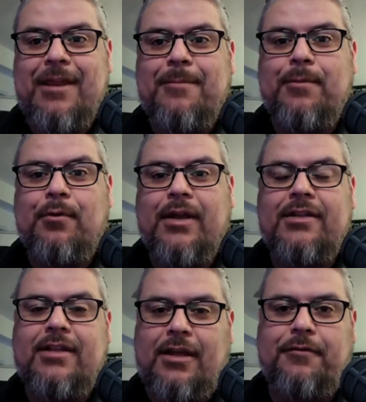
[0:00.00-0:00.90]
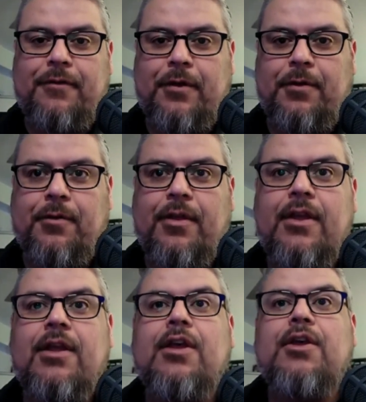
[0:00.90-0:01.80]
people into that funnel.
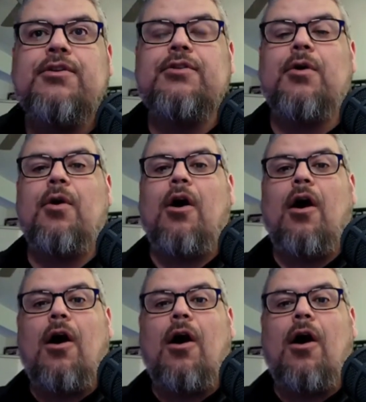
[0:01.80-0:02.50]
So